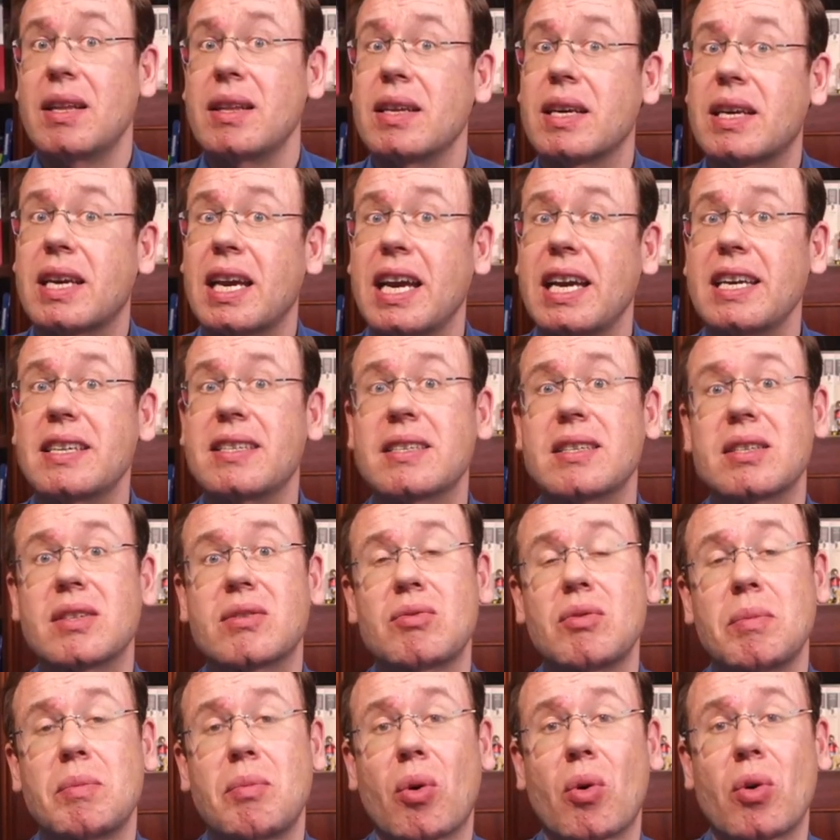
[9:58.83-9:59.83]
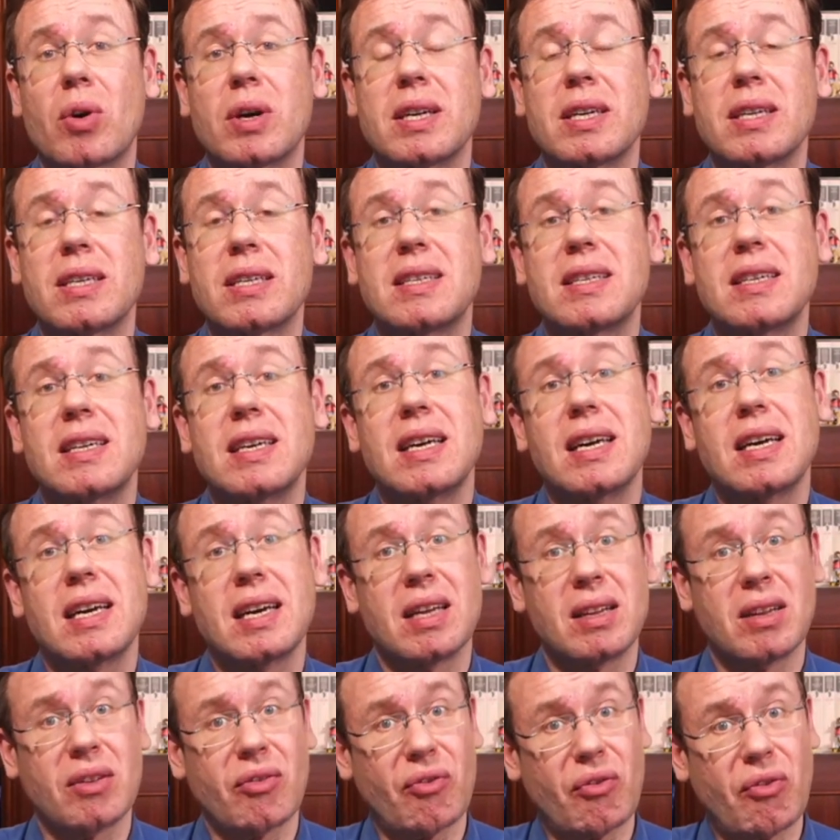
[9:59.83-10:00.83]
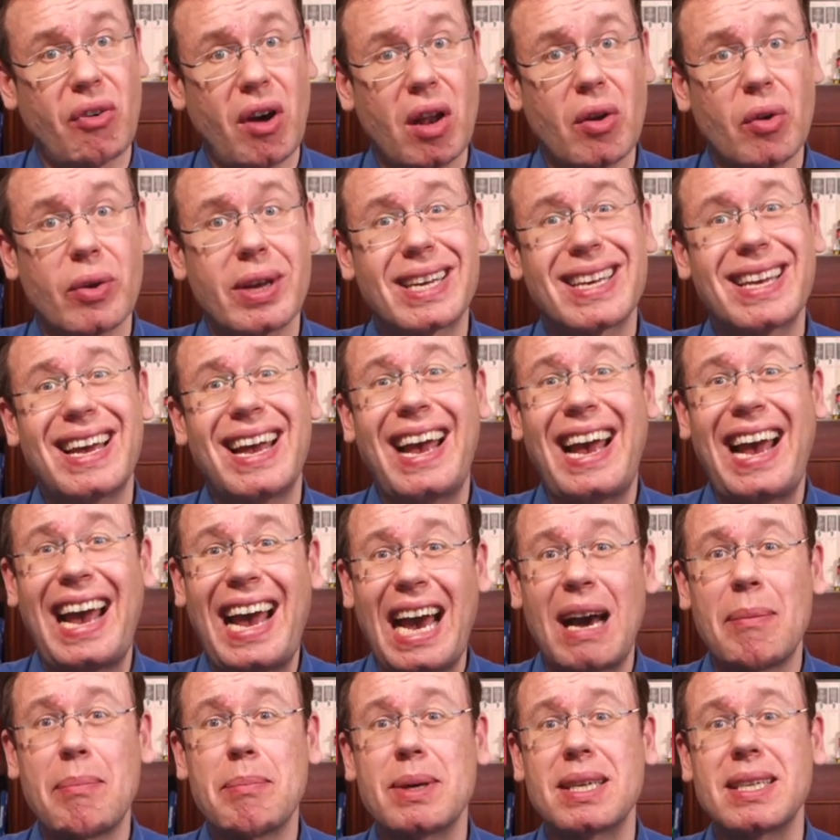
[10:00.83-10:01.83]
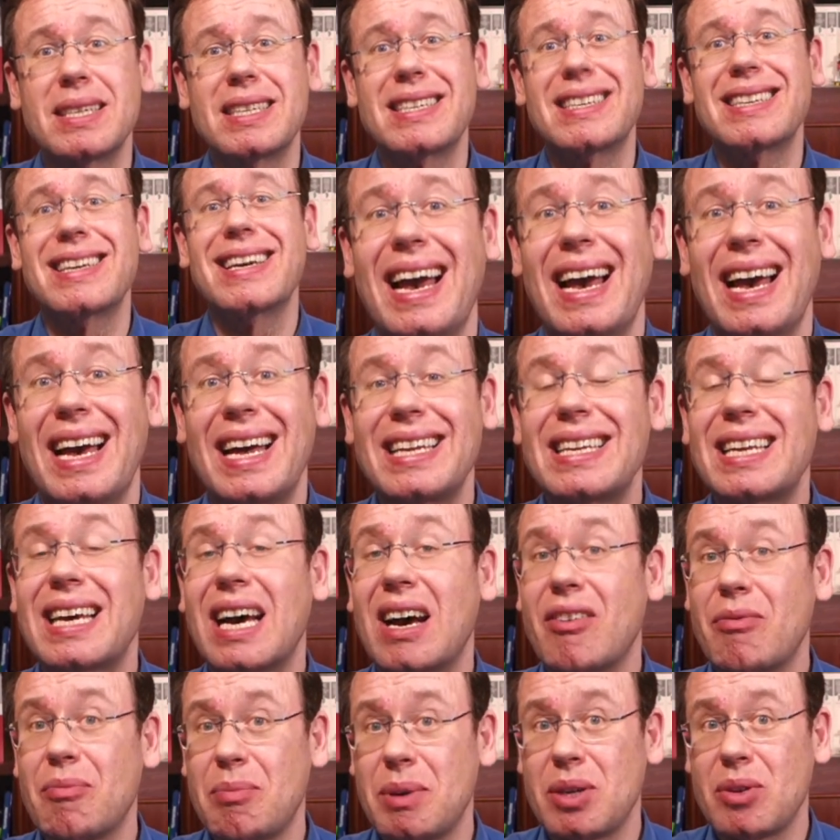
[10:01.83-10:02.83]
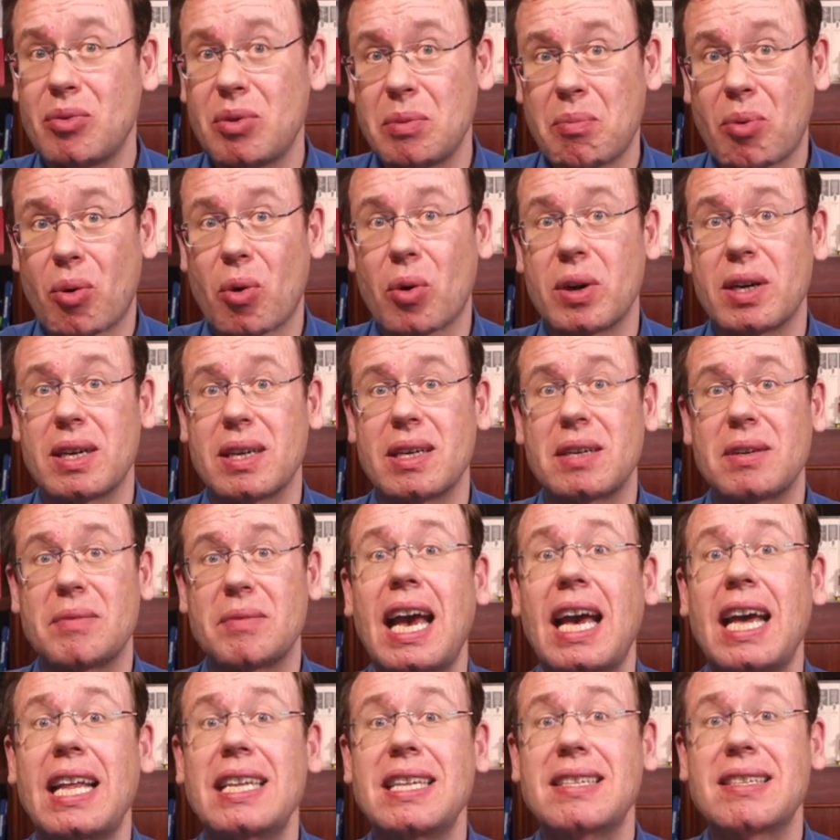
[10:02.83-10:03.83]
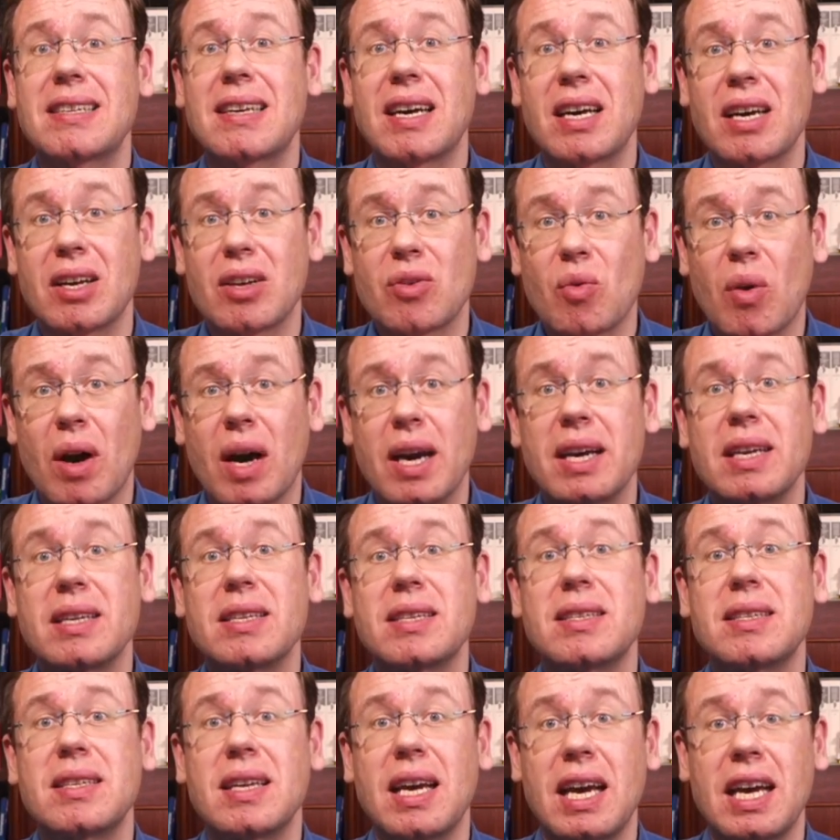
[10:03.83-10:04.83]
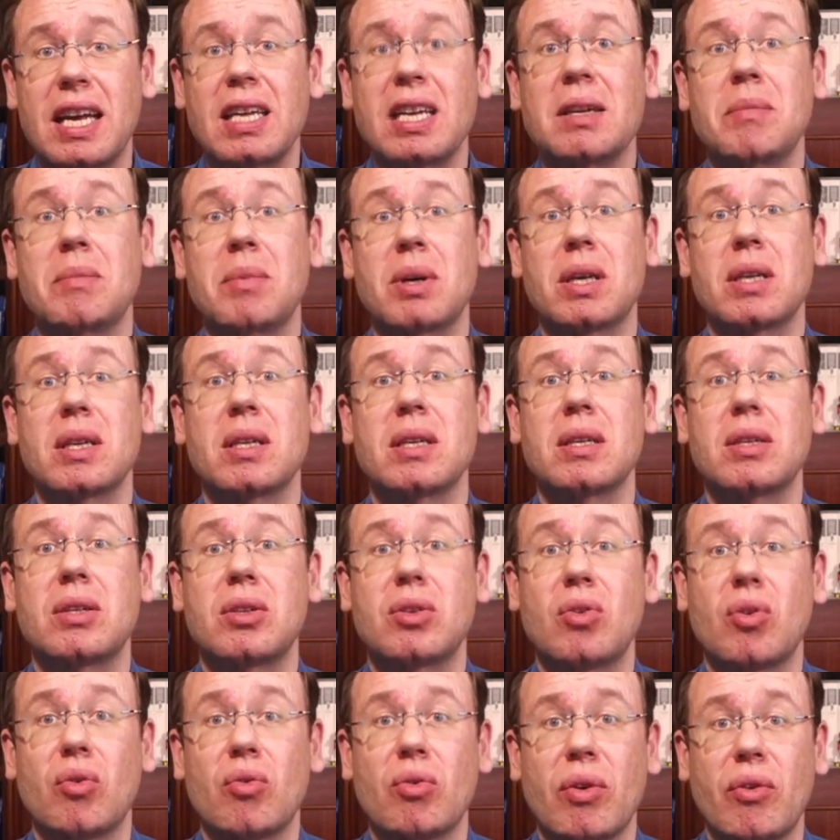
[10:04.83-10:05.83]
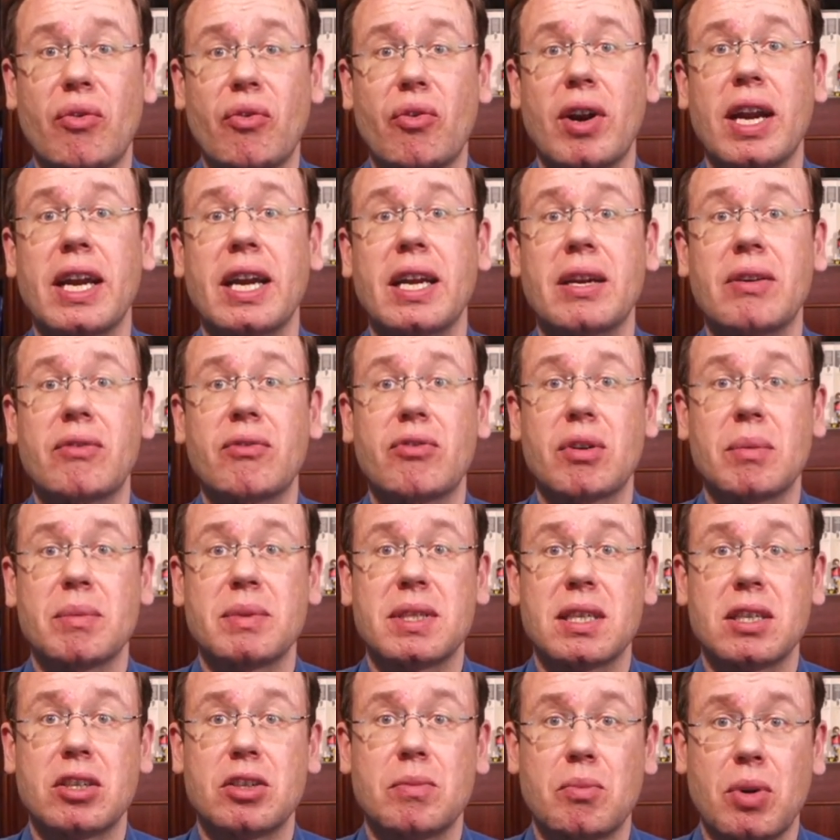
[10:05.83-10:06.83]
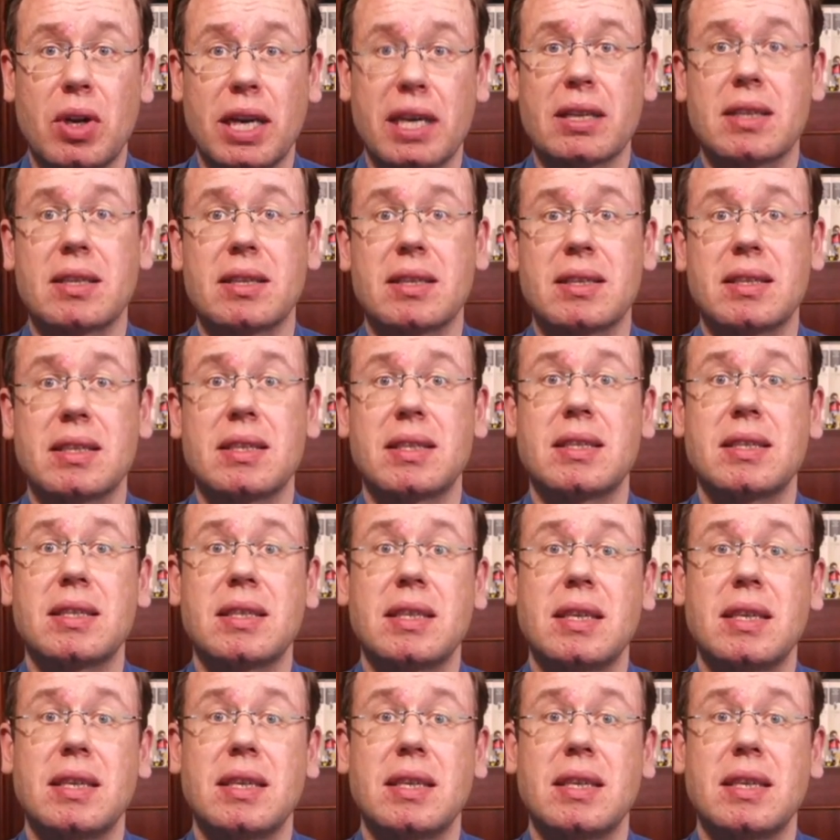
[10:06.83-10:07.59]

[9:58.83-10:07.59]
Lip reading: The cases reported in the following happened and have been reported. Hence, I advise anybody to refrain from such practices.